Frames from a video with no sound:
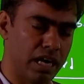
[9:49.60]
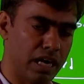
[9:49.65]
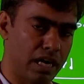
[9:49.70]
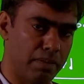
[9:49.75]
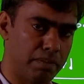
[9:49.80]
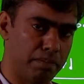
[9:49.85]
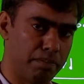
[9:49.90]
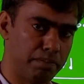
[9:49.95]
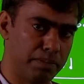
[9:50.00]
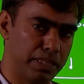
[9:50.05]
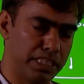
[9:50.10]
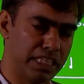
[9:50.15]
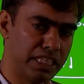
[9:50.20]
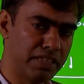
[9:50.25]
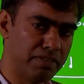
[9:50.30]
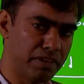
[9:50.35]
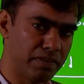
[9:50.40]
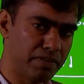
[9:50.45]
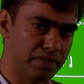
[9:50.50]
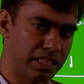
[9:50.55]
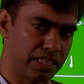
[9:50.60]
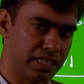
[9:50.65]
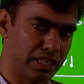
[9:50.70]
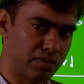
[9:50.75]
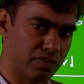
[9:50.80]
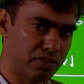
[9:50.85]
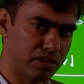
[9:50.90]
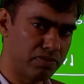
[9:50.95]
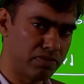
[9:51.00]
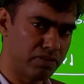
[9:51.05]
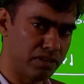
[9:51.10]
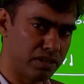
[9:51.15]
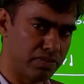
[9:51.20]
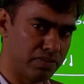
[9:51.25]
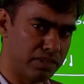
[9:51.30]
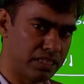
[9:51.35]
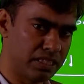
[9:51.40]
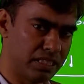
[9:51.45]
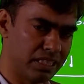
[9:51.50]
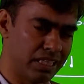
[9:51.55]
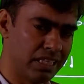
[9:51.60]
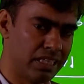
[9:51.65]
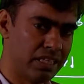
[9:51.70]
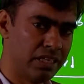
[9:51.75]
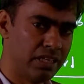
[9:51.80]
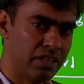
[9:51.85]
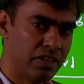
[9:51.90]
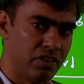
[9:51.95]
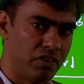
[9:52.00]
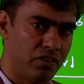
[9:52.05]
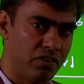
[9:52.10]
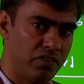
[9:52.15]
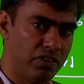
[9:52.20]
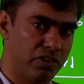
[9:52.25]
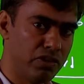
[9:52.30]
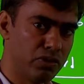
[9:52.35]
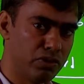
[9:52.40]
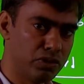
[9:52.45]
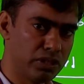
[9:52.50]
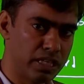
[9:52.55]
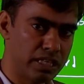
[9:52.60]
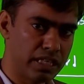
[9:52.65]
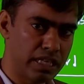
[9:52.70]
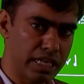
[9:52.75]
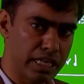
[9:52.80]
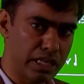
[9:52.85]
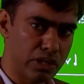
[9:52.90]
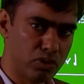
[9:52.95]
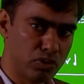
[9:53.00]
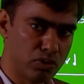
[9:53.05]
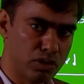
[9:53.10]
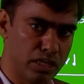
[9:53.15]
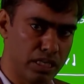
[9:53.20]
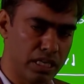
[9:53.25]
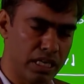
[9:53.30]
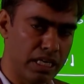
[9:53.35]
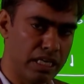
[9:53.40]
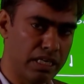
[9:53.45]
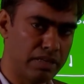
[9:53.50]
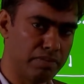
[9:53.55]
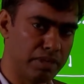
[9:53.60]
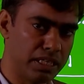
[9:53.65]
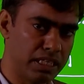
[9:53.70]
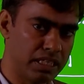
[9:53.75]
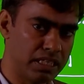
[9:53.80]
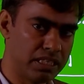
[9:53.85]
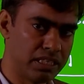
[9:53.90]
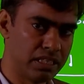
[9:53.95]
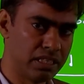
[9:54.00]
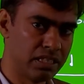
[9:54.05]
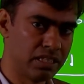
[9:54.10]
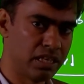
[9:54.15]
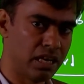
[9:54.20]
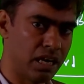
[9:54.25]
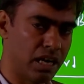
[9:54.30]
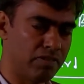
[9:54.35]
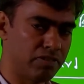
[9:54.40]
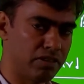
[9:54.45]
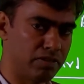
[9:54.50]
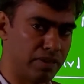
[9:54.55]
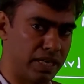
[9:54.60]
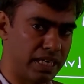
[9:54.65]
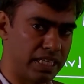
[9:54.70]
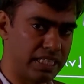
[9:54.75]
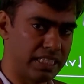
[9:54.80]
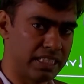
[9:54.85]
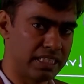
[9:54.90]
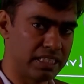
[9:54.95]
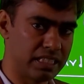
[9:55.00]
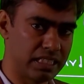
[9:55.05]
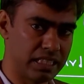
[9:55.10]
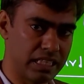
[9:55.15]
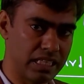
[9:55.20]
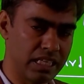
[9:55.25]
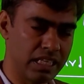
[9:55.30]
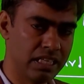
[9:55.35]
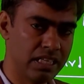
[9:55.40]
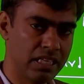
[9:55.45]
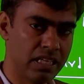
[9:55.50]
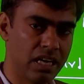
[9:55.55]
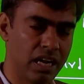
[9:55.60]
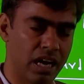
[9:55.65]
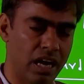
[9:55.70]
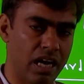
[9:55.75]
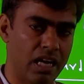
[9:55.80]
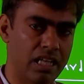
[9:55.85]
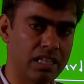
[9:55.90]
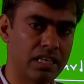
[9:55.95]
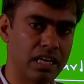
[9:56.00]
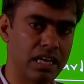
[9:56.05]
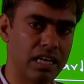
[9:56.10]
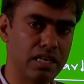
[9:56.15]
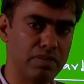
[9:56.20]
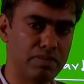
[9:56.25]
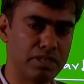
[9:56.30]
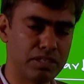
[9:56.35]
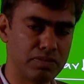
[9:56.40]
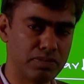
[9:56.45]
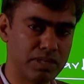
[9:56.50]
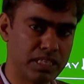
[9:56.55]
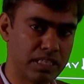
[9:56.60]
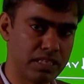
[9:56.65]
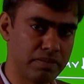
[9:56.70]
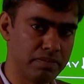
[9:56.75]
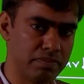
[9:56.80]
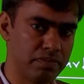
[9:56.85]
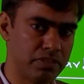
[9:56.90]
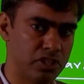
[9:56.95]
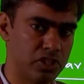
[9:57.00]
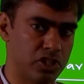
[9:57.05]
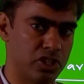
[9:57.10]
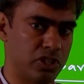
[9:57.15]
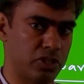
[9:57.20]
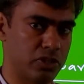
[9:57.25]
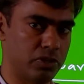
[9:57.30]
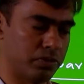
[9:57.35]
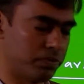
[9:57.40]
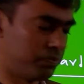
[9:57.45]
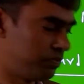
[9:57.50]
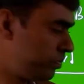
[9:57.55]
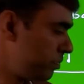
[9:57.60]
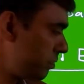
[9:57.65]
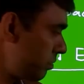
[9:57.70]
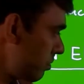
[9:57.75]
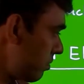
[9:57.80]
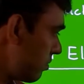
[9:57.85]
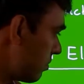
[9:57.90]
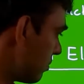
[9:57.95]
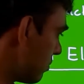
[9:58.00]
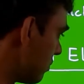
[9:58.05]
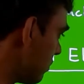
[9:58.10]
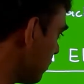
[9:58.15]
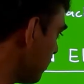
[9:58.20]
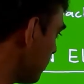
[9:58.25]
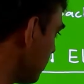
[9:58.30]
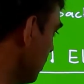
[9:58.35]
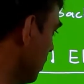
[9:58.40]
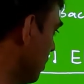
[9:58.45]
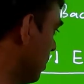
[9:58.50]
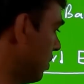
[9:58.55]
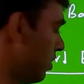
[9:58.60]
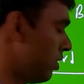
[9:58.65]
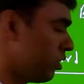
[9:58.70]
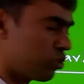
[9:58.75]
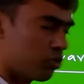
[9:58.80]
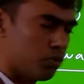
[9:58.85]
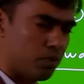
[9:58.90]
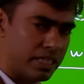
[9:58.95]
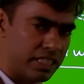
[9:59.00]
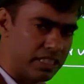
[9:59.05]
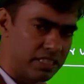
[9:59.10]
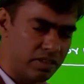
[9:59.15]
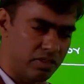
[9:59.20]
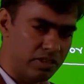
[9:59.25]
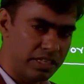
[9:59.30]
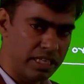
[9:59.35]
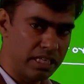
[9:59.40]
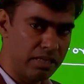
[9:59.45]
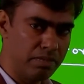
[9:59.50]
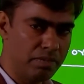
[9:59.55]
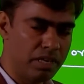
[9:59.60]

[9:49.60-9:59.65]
Meaning of upper triangular form is a below the diagonal elements of a matrix A, all the elements become 0. So, what is our aim?